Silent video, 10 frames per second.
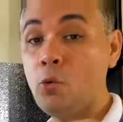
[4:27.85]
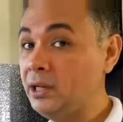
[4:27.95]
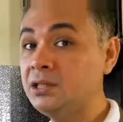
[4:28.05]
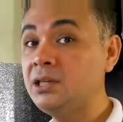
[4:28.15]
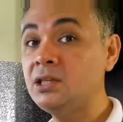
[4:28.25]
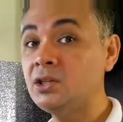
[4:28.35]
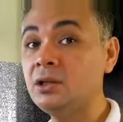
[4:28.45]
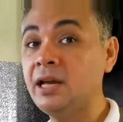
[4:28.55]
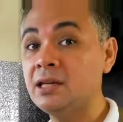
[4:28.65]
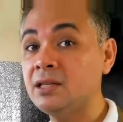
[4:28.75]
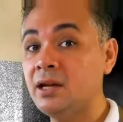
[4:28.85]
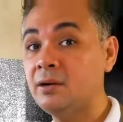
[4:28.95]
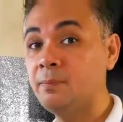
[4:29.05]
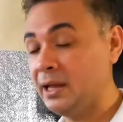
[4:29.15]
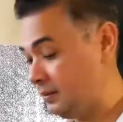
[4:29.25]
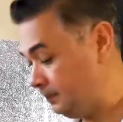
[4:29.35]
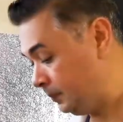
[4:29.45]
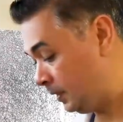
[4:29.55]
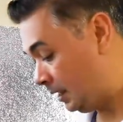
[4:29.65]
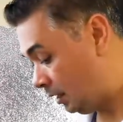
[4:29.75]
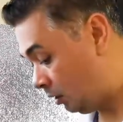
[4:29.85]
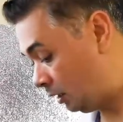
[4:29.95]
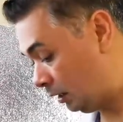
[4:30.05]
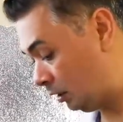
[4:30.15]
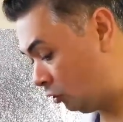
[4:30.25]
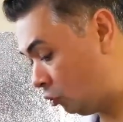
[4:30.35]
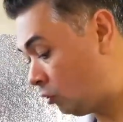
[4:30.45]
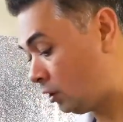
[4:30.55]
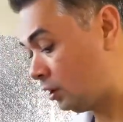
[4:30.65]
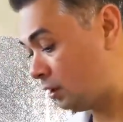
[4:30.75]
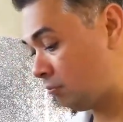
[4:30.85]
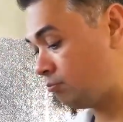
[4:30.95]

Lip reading: well-seasoned cast iron pan. Or